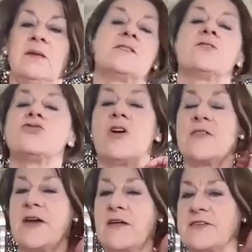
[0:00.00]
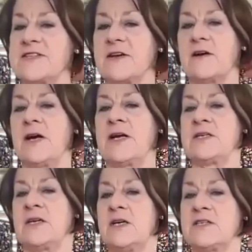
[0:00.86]
So try the other side.
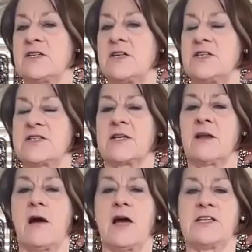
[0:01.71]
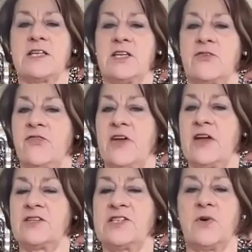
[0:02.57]
So you're just gliding your
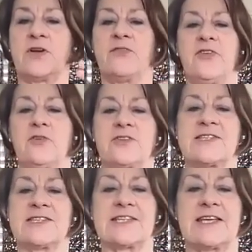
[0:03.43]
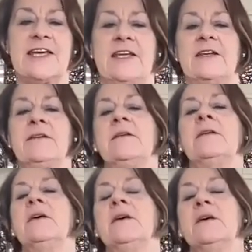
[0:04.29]
fingers. You want to feel the
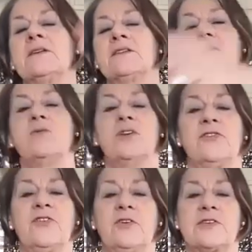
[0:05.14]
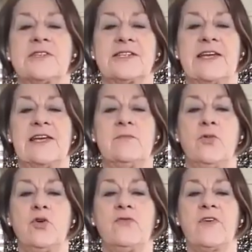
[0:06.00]
skin. So you want to feel the skin
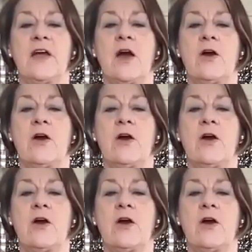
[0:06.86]
moving